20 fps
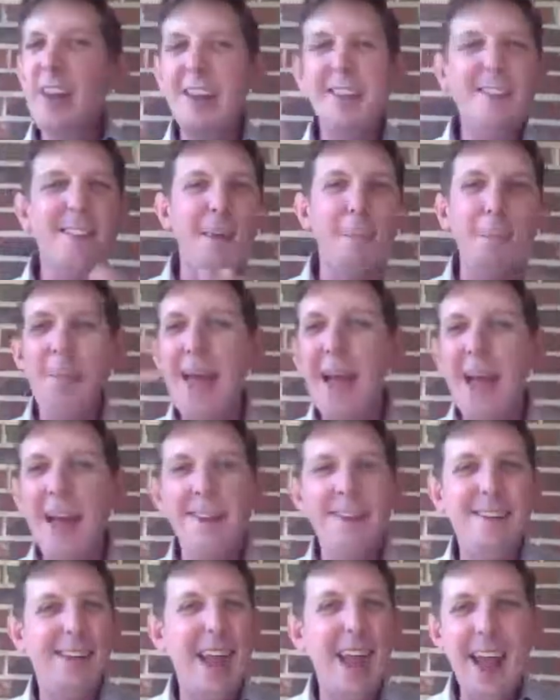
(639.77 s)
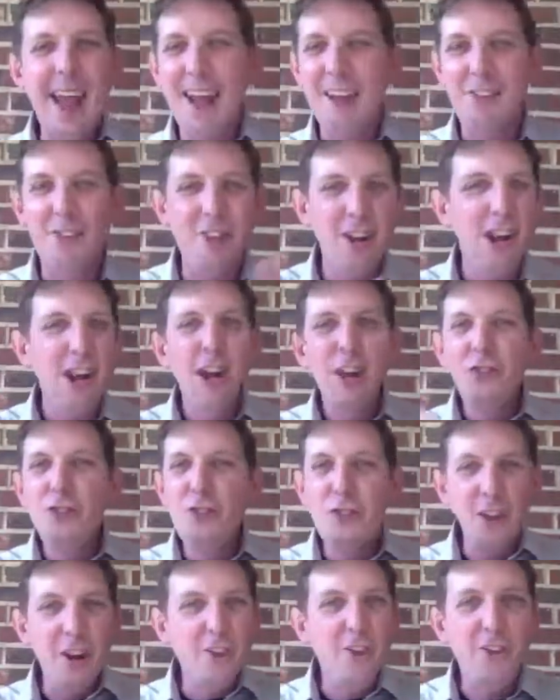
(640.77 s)
It's a mad dash
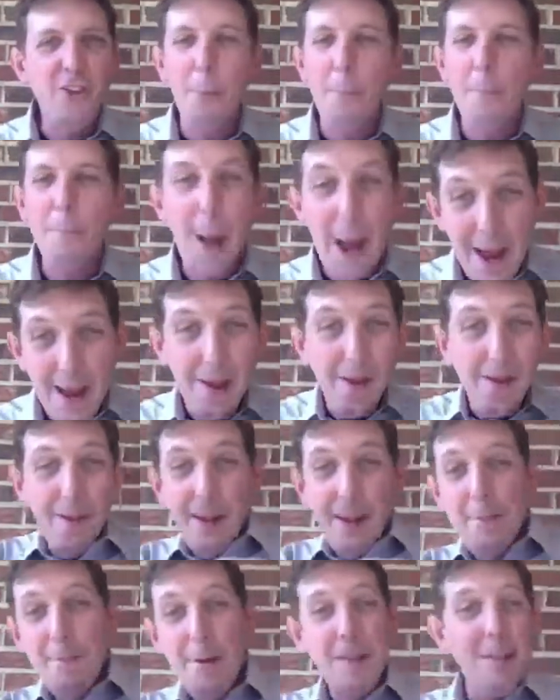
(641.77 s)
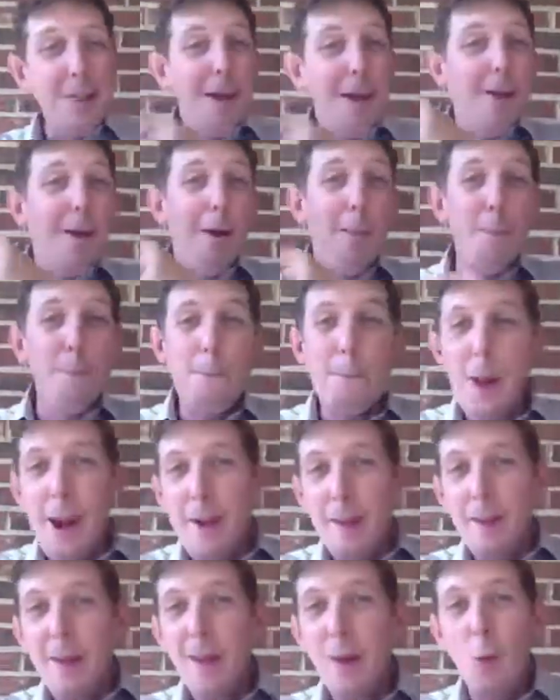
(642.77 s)
just to bail. I mean, they are
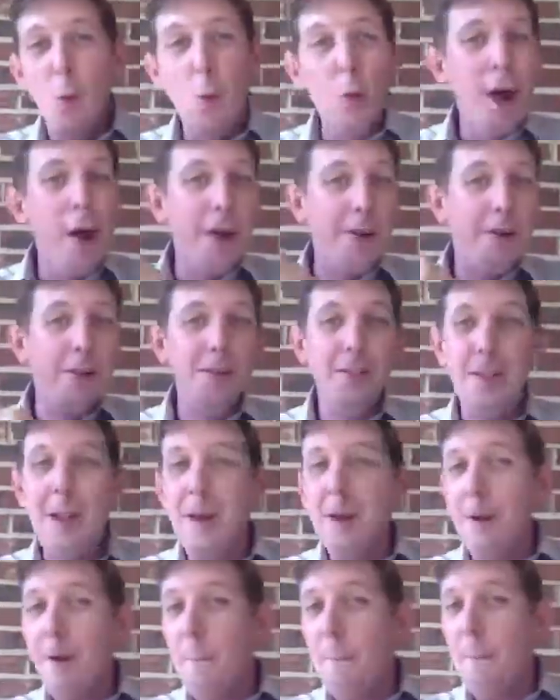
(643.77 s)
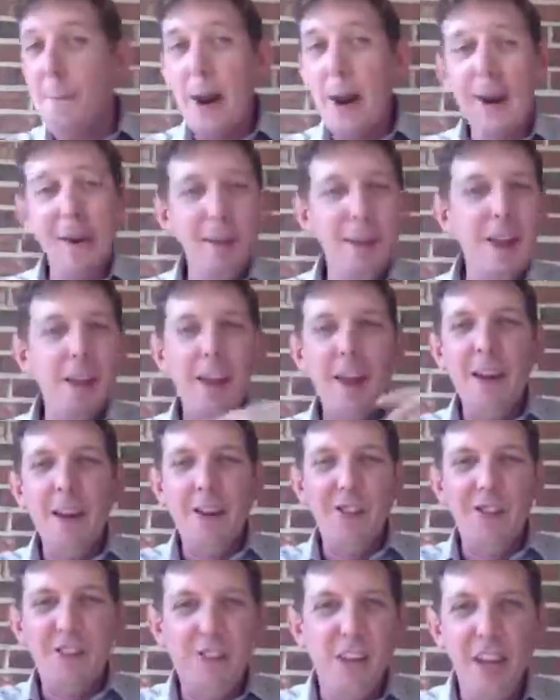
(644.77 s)
bailing water. They are bailing. They
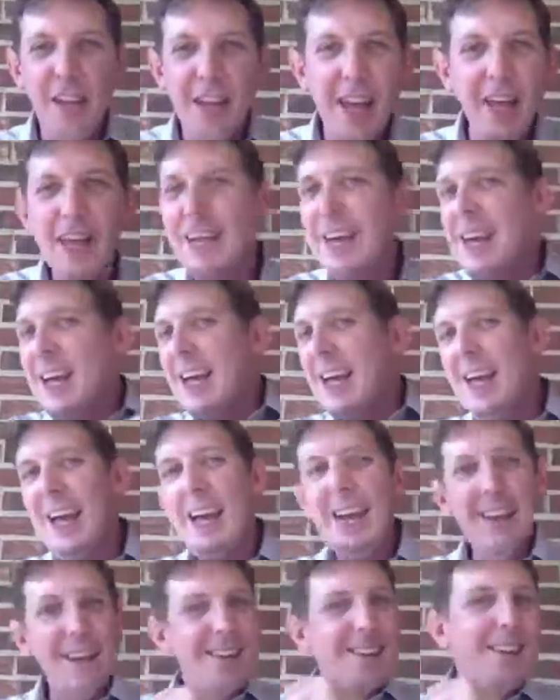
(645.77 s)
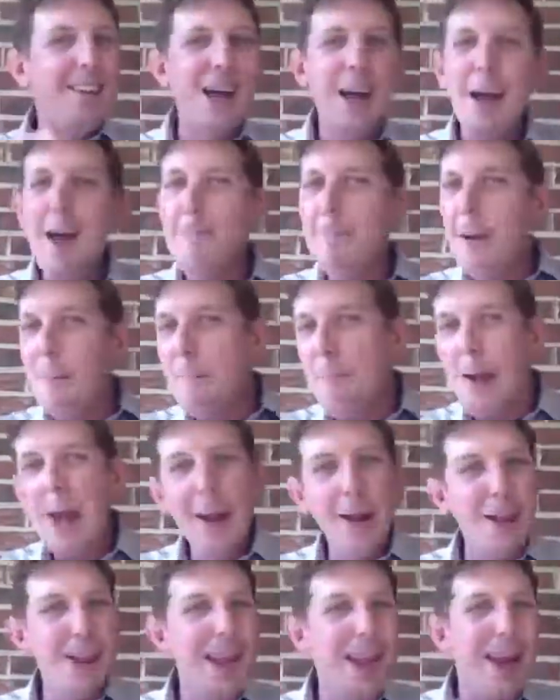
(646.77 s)
are sinking, and it's time to
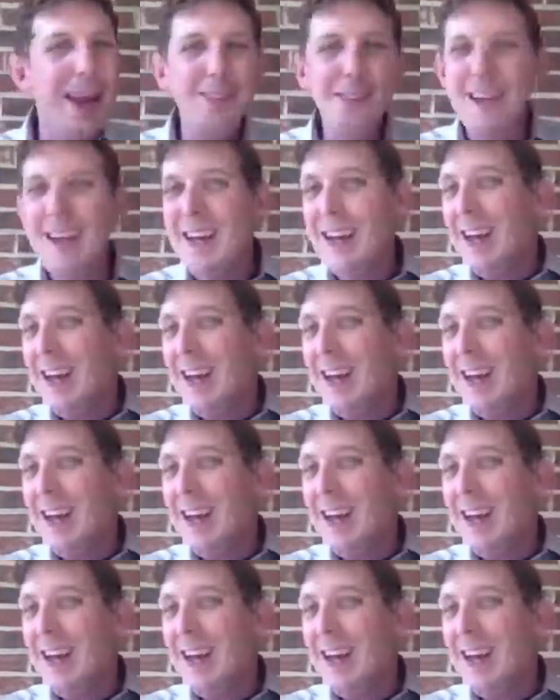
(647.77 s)
bail out.